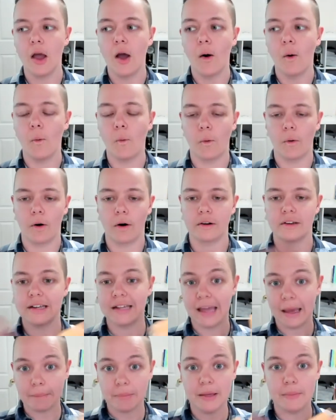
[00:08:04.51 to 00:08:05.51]
or to
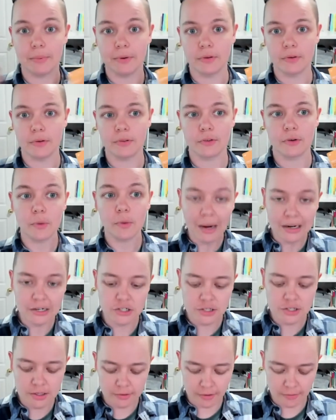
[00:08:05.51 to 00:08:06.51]
get people's
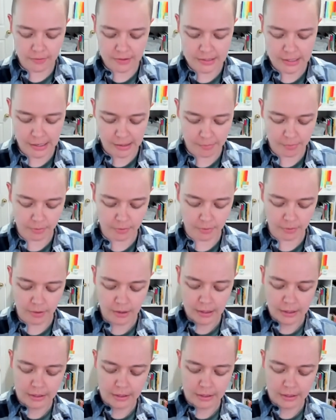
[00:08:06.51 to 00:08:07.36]
questions on the table.